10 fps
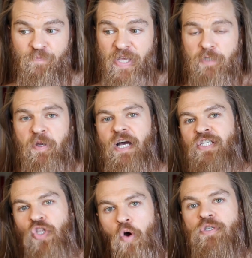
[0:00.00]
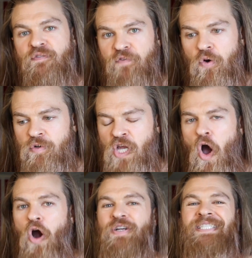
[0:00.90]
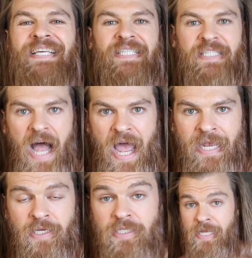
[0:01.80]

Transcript: It's because those foods are designed